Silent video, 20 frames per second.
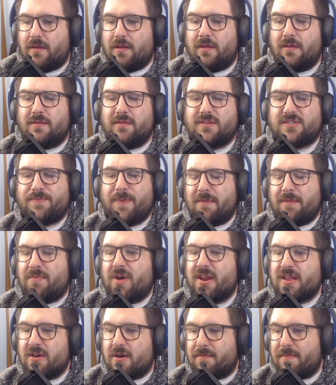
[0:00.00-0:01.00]
spend
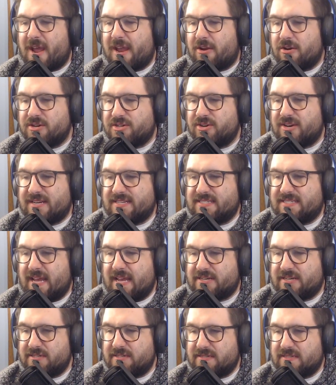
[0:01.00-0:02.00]
money on
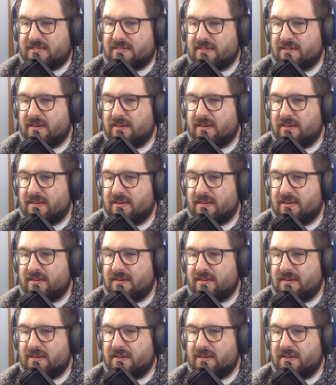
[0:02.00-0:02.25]
microtransactions.